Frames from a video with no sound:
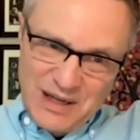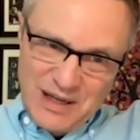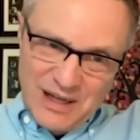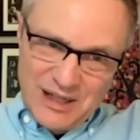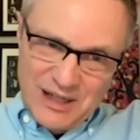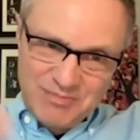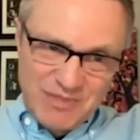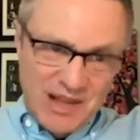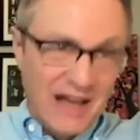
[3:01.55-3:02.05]

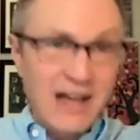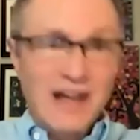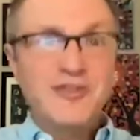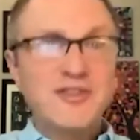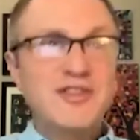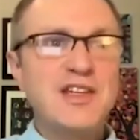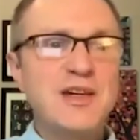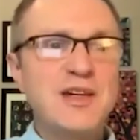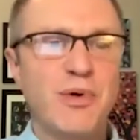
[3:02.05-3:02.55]

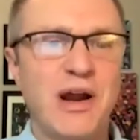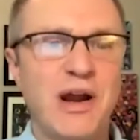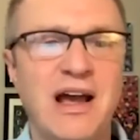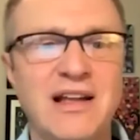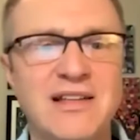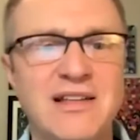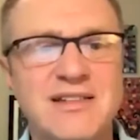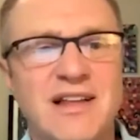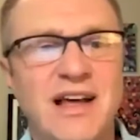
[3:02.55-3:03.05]
NFT
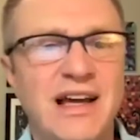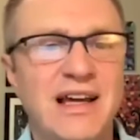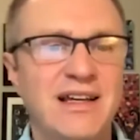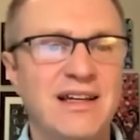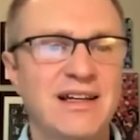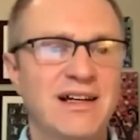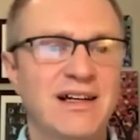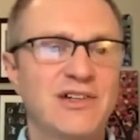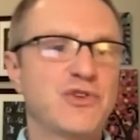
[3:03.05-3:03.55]
brands like
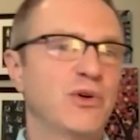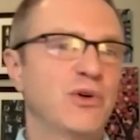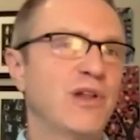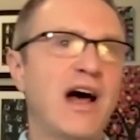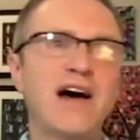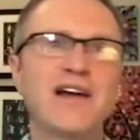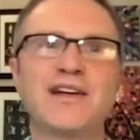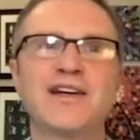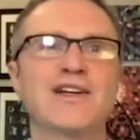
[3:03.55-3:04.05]

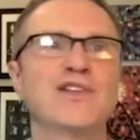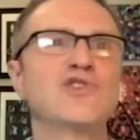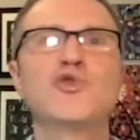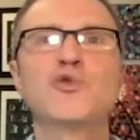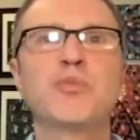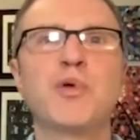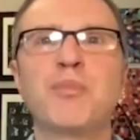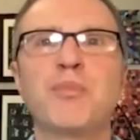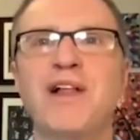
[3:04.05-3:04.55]
Solana and
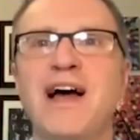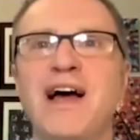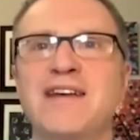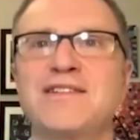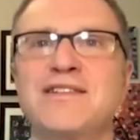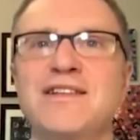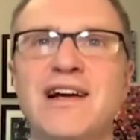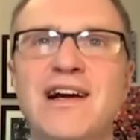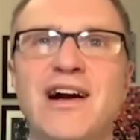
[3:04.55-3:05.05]

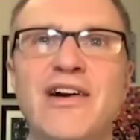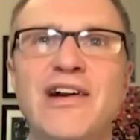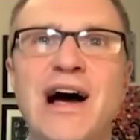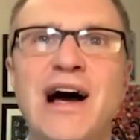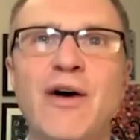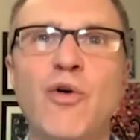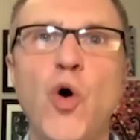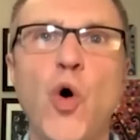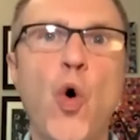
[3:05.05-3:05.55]
Superplastic are
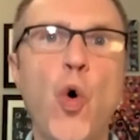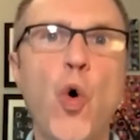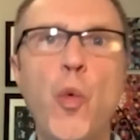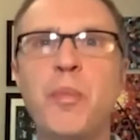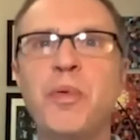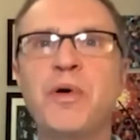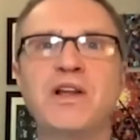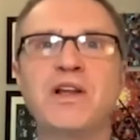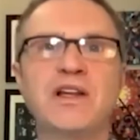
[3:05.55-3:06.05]
now
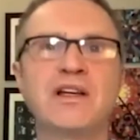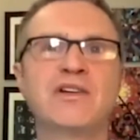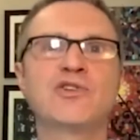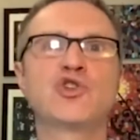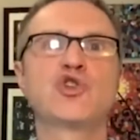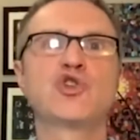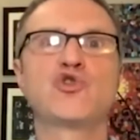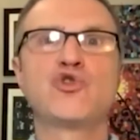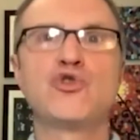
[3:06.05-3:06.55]
opening
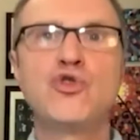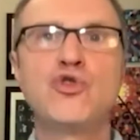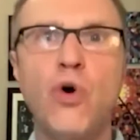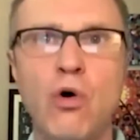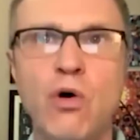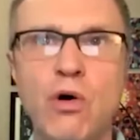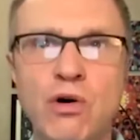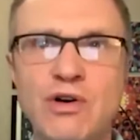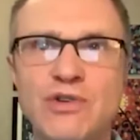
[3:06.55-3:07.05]

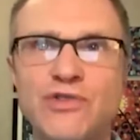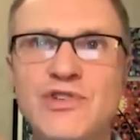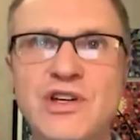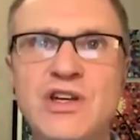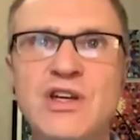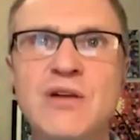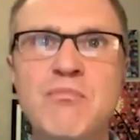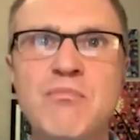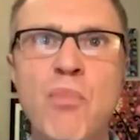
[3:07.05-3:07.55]
stores
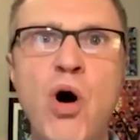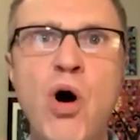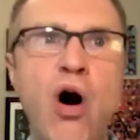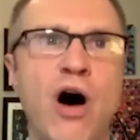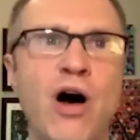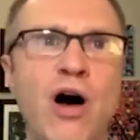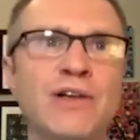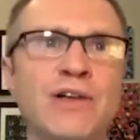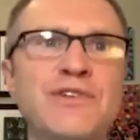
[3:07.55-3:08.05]
in
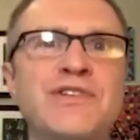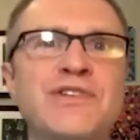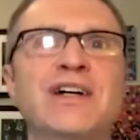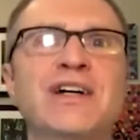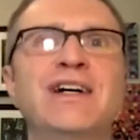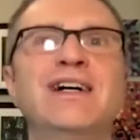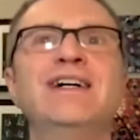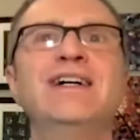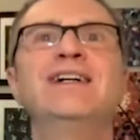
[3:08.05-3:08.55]
malls
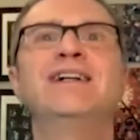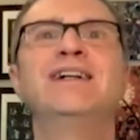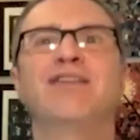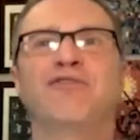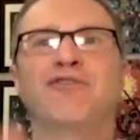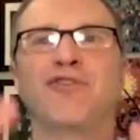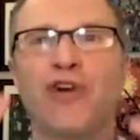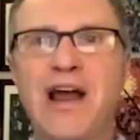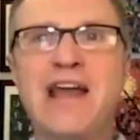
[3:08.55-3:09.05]

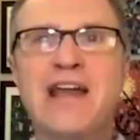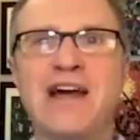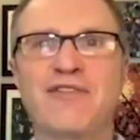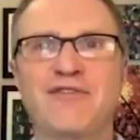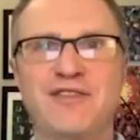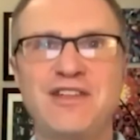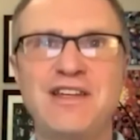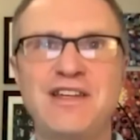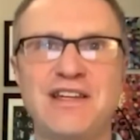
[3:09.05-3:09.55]
for
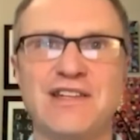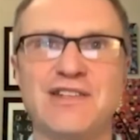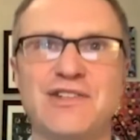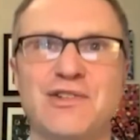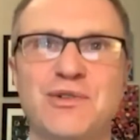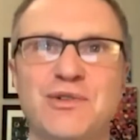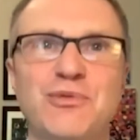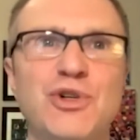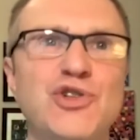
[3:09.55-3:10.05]

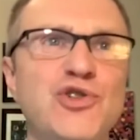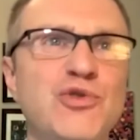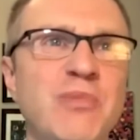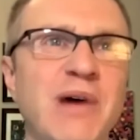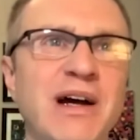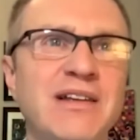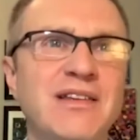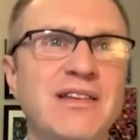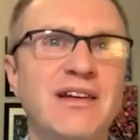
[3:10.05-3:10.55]
NFTs, which you
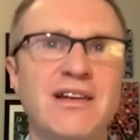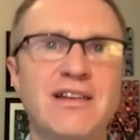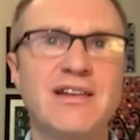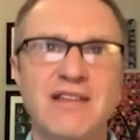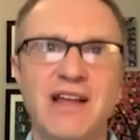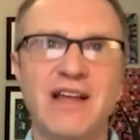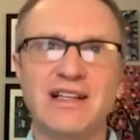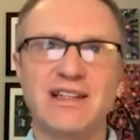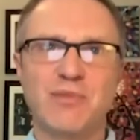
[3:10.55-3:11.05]
might think
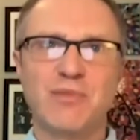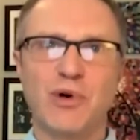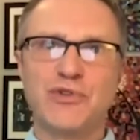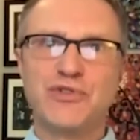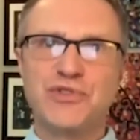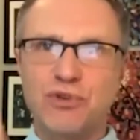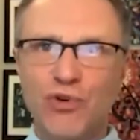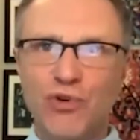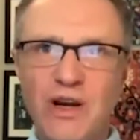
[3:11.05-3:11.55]
is like the
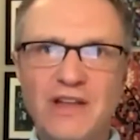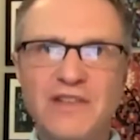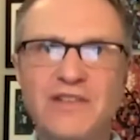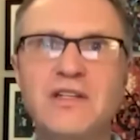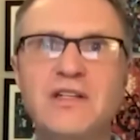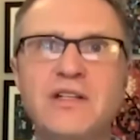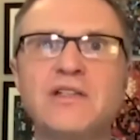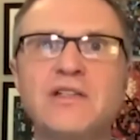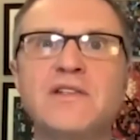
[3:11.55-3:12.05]
most
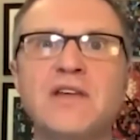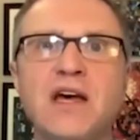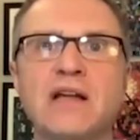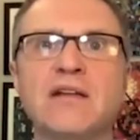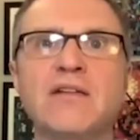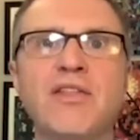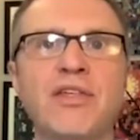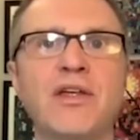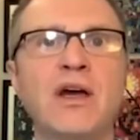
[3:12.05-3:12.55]
crazy,
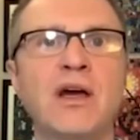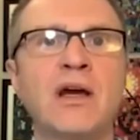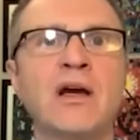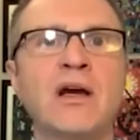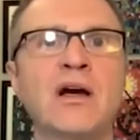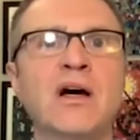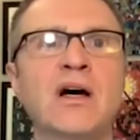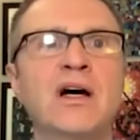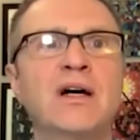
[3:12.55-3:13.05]
insane
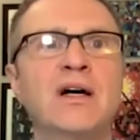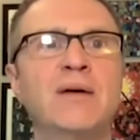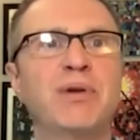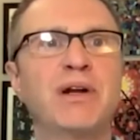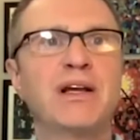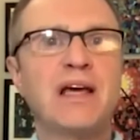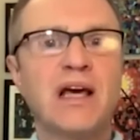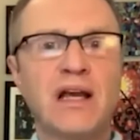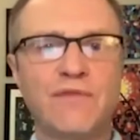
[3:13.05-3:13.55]
thing.
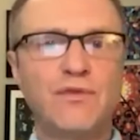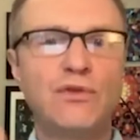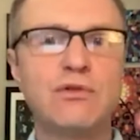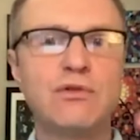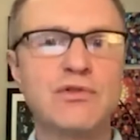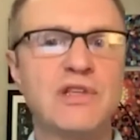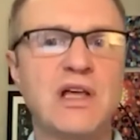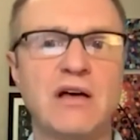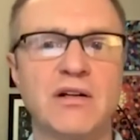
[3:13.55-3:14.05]
But again, if you
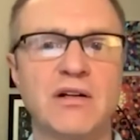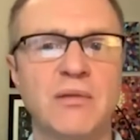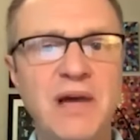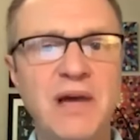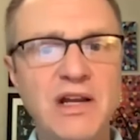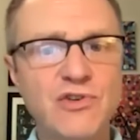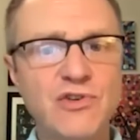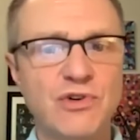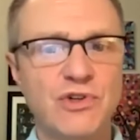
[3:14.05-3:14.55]
use that little
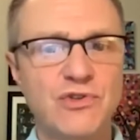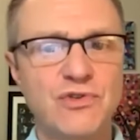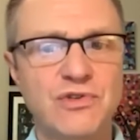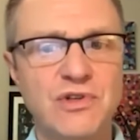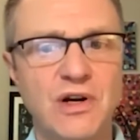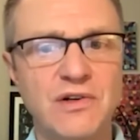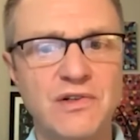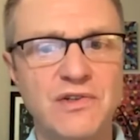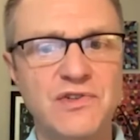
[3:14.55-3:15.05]
matrix, you
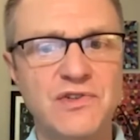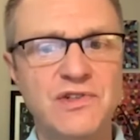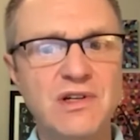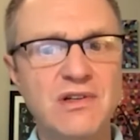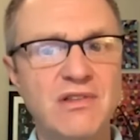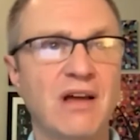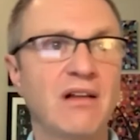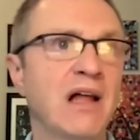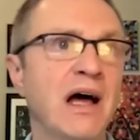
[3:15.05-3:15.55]
start to
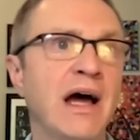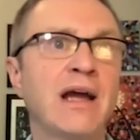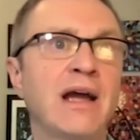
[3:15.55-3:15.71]
see that